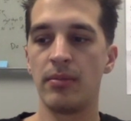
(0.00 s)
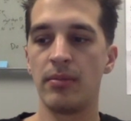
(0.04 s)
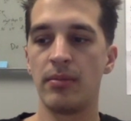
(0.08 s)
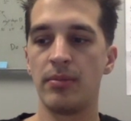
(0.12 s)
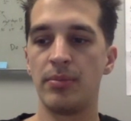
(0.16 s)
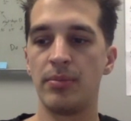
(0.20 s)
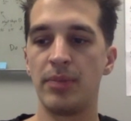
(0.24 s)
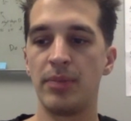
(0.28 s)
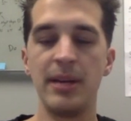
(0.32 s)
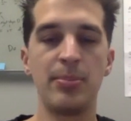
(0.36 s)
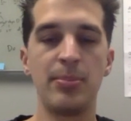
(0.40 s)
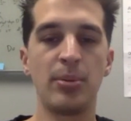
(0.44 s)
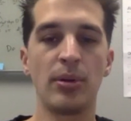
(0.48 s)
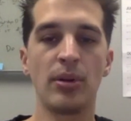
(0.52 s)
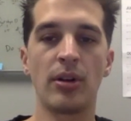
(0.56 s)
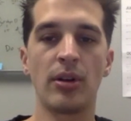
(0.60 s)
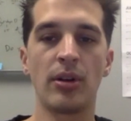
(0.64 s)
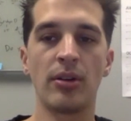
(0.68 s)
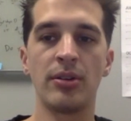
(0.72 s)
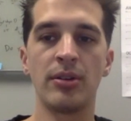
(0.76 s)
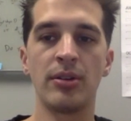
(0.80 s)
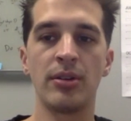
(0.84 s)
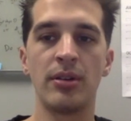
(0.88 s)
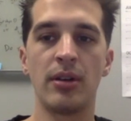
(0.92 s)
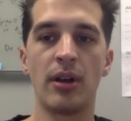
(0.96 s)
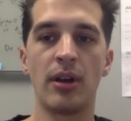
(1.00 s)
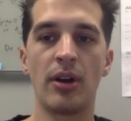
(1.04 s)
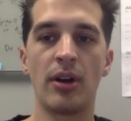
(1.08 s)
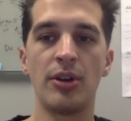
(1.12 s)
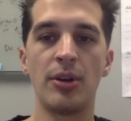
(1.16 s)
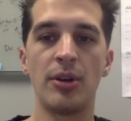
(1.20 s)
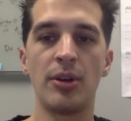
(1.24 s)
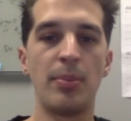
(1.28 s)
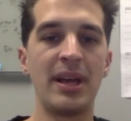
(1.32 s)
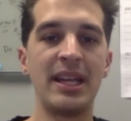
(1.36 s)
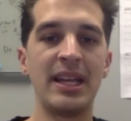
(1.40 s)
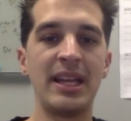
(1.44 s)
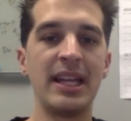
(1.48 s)
people are
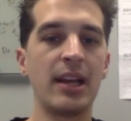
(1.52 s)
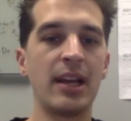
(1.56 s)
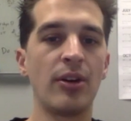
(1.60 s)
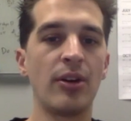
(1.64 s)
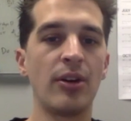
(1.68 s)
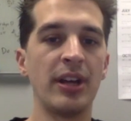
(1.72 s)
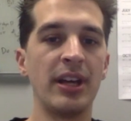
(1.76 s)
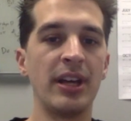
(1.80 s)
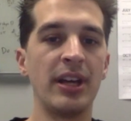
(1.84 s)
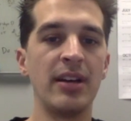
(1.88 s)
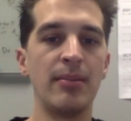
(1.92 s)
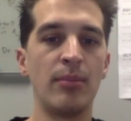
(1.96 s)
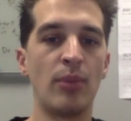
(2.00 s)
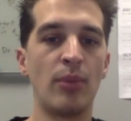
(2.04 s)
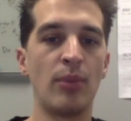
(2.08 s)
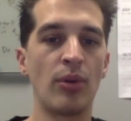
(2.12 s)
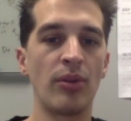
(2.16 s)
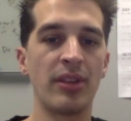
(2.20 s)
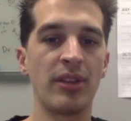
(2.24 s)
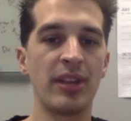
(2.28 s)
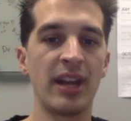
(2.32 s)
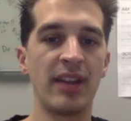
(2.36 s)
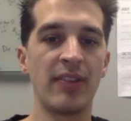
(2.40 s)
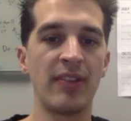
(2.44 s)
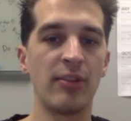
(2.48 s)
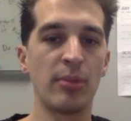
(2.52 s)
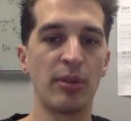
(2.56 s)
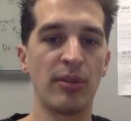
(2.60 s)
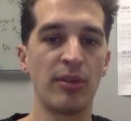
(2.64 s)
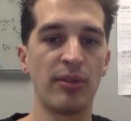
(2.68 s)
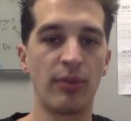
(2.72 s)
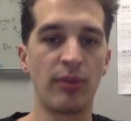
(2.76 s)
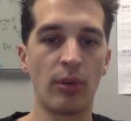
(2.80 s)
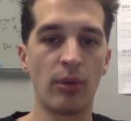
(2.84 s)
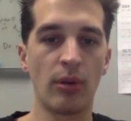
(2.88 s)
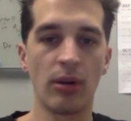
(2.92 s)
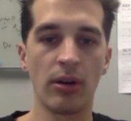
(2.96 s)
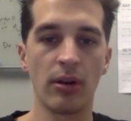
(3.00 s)
depending on him more than ever
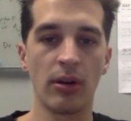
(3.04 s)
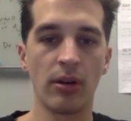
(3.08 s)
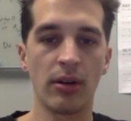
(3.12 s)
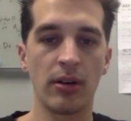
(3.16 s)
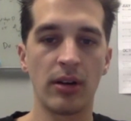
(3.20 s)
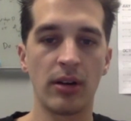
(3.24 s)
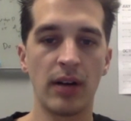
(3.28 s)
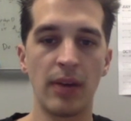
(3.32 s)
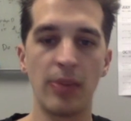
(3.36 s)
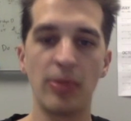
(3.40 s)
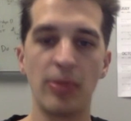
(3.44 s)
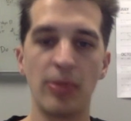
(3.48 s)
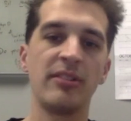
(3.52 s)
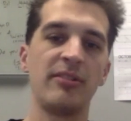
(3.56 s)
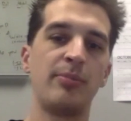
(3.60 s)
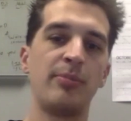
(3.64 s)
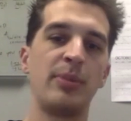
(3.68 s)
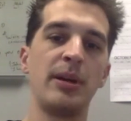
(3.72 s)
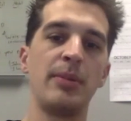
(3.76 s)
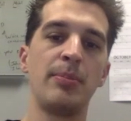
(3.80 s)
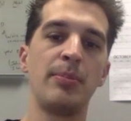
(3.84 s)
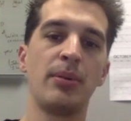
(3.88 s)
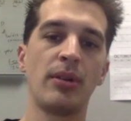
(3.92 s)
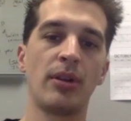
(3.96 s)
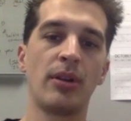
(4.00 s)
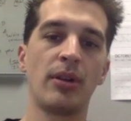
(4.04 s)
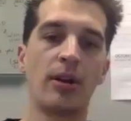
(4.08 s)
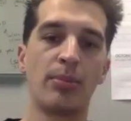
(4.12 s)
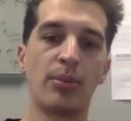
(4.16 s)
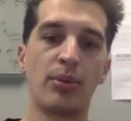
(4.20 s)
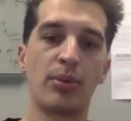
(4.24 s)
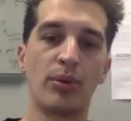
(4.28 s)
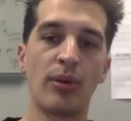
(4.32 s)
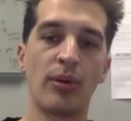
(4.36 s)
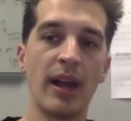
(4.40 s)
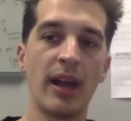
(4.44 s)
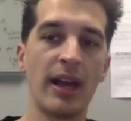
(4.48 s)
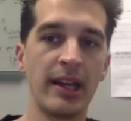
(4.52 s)
before. I believe people are
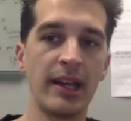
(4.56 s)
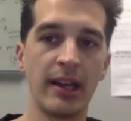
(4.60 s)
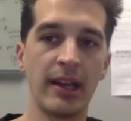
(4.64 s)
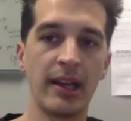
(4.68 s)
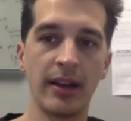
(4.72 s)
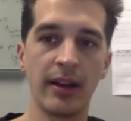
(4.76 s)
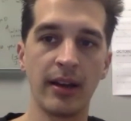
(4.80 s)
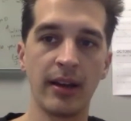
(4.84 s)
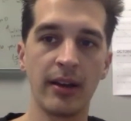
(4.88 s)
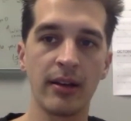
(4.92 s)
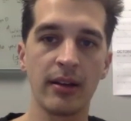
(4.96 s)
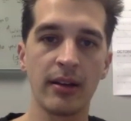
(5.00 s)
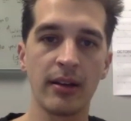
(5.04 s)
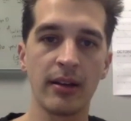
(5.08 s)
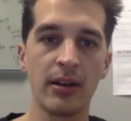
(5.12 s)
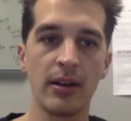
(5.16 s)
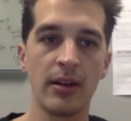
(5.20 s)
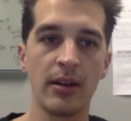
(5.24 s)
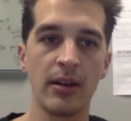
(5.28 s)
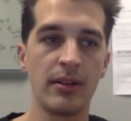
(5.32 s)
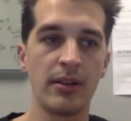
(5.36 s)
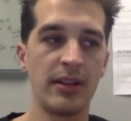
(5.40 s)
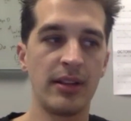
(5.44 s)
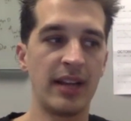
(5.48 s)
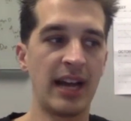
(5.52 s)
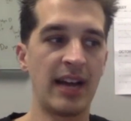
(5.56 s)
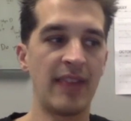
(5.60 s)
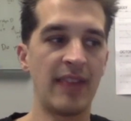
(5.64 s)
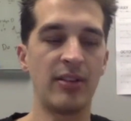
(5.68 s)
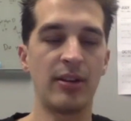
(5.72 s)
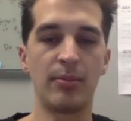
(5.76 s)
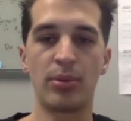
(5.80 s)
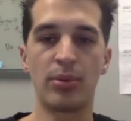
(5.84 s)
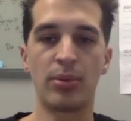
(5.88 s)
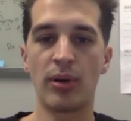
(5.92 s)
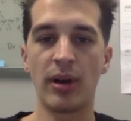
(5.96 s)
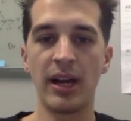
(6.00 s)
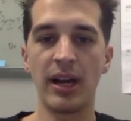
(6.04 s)
praying that
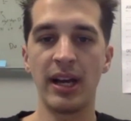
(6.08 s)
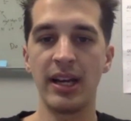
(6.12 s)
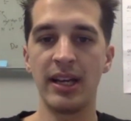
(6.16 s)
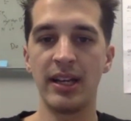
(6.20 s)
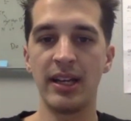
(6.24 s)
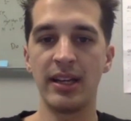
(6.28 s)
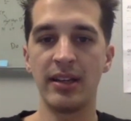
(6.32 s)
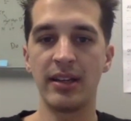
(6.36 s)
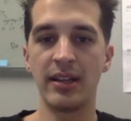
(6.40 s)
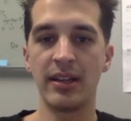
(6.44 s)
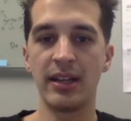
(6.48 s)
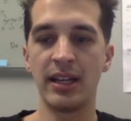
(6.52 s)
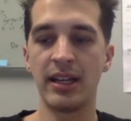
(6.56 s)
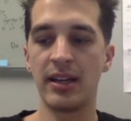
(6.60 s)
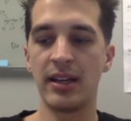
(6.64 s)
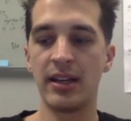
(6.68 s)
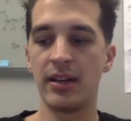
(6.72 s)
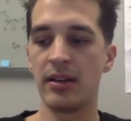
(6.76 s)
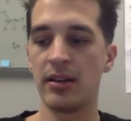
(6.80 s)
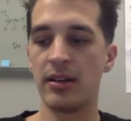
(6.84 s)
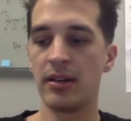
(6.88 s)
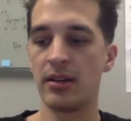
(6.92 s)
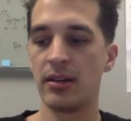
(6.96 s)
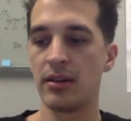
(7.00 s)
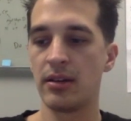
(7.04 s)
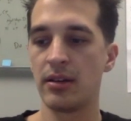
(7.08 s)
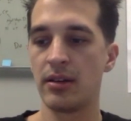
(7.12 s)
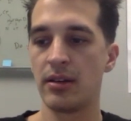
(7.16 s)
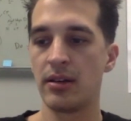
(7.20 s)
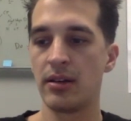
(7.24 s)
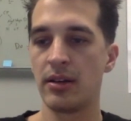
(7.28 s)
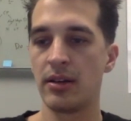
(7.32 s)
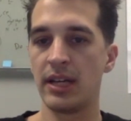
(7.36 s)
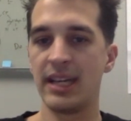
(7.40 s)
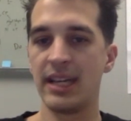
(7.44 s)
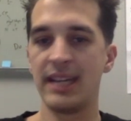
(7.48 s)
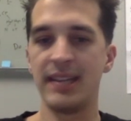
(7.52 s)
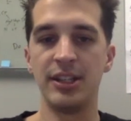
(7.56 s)
haven't prayed in
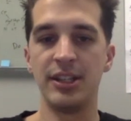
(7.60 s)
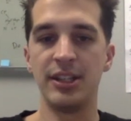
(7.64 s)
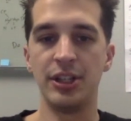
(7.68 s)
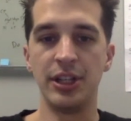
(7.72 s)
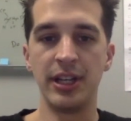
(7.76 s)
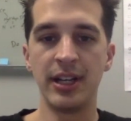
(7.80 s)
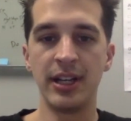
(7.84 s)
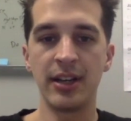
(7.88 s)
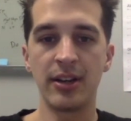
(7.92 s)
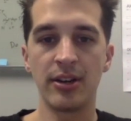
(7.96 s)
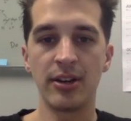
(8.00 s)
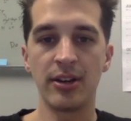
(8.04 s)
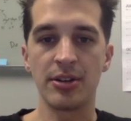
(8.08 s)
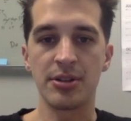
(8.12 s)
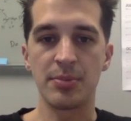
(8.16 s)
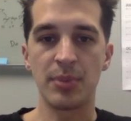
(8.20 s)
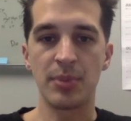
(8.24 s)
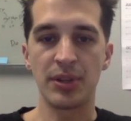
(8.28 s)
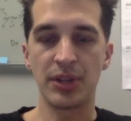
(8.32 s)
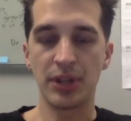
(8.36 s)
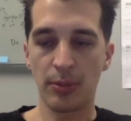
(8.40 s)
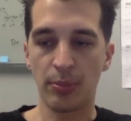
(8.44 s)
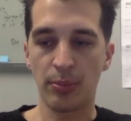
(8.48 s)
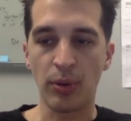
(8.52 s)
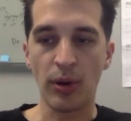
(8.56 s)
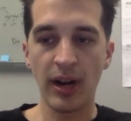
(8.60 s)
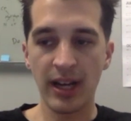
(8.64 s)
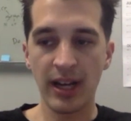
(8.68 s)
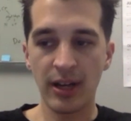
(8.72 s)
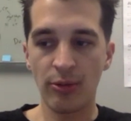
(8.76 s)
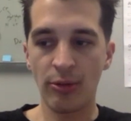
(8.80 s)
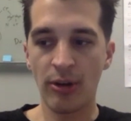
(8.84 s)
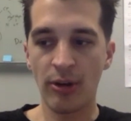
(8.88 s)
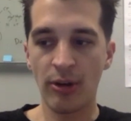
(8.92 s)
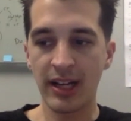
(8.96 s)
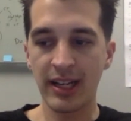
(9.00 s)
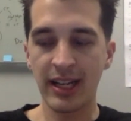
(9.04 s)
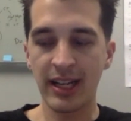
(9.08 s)
years, but they're praying
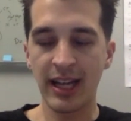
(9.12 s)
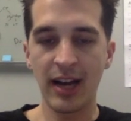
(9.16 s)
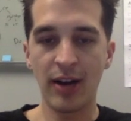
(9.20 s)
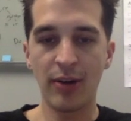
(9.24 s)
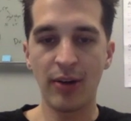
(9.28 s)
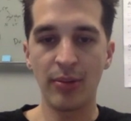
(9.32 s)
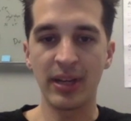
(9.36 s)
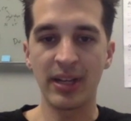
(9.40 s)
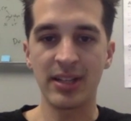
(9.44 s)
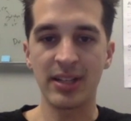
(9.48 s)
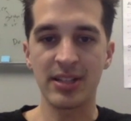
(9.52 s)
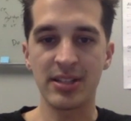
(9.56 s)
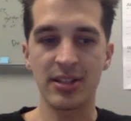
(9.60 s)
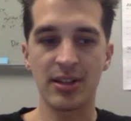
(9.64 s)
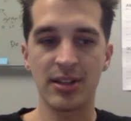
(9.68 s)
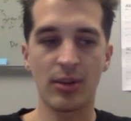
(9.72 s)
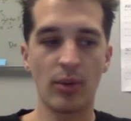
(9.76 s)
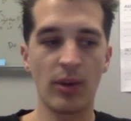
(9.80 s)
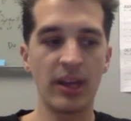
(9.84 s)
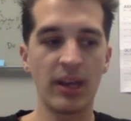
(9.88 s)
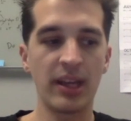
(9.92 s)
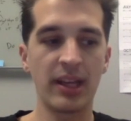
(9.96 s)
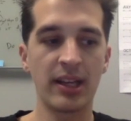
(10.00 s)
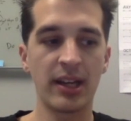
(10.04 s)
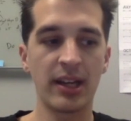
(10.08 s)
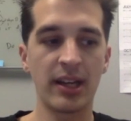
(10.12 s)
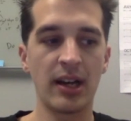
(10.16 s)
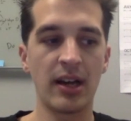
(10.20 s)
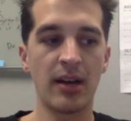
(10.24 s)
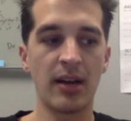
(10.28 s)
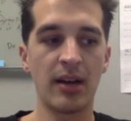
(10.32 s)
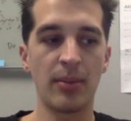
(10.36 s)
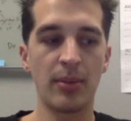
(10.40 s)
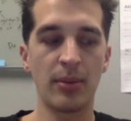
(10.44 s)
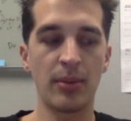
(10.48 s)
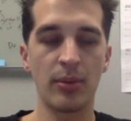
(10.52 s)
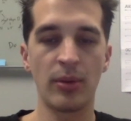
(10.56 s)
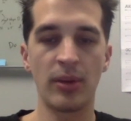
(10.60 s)
right now because they're waking up
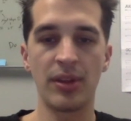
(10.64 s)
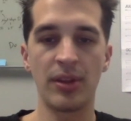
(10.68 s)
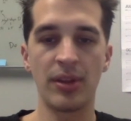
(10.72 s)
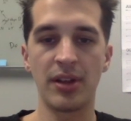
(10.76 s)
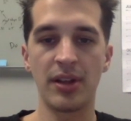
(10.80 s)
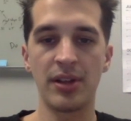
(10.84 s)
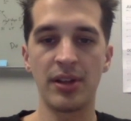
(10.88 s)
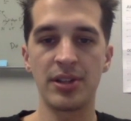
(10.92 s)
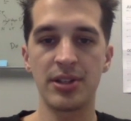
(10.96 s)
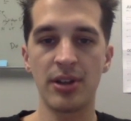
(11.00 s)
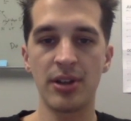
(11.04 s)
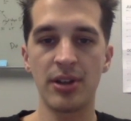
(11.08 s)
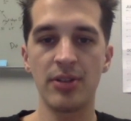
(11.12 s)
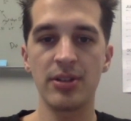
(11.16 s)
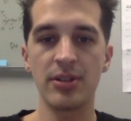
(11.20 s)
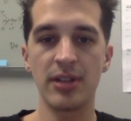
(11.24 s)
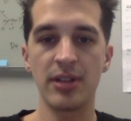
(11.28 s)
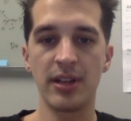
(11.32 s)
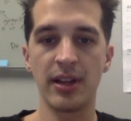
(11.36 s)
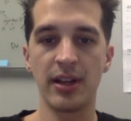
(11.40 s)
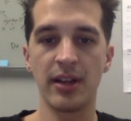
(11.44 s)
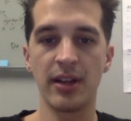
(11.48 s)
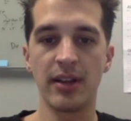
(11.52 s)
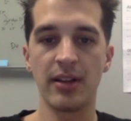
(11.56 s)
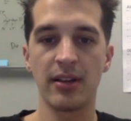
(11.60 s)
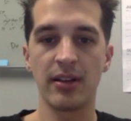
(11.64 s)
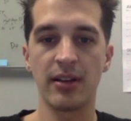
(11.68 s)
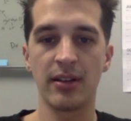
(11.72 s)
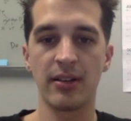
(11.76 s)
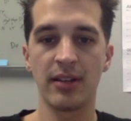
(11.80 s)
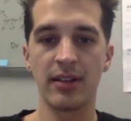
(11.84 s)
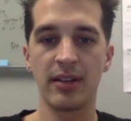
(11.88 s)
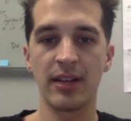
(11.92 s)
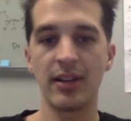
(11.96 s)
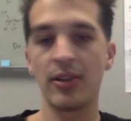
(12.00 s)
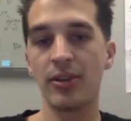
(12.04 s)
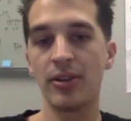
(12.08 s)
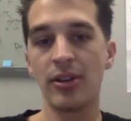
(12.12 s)
with uncertainty.
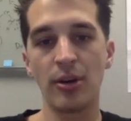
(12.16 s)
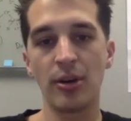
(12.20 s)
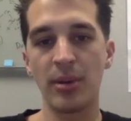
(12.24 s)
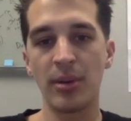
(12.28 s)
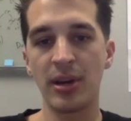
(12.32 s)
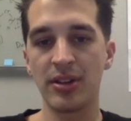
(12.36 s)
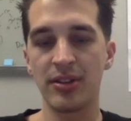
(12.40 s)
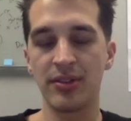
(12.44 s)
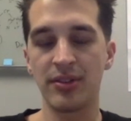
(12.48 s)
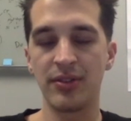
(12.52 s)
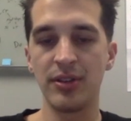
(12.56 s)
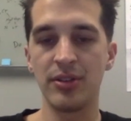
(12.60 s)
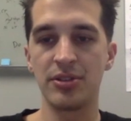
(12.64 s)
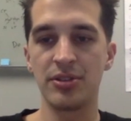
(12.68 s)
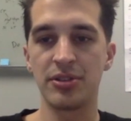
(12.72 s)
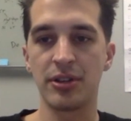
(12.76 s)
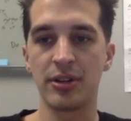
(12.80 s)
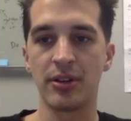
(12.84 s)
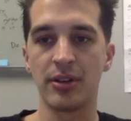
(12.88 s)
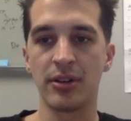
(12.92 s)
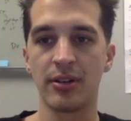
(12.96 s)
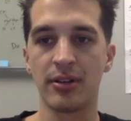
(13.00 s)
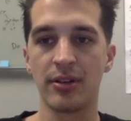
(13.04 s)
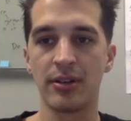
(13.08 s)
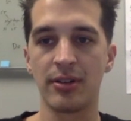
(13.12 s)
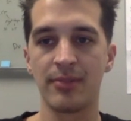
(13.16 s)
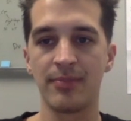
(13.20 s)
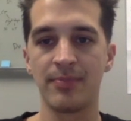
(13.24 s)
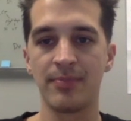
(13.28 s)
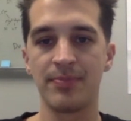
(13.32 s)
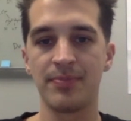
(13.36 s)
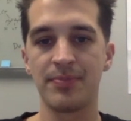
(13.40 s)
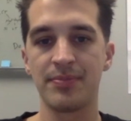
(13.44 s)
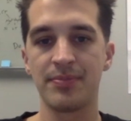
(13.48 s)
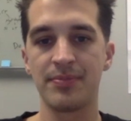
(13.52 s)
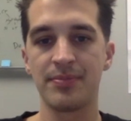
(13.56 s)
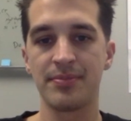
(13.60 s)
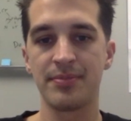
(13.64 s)
They don't know about the future.
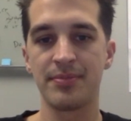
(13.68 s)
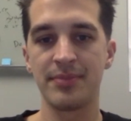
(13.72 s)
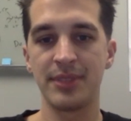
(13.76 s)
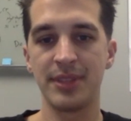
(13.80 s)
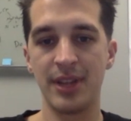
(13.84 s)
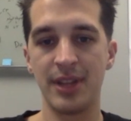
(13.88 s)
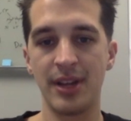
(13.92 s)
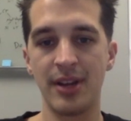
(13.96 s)
You know?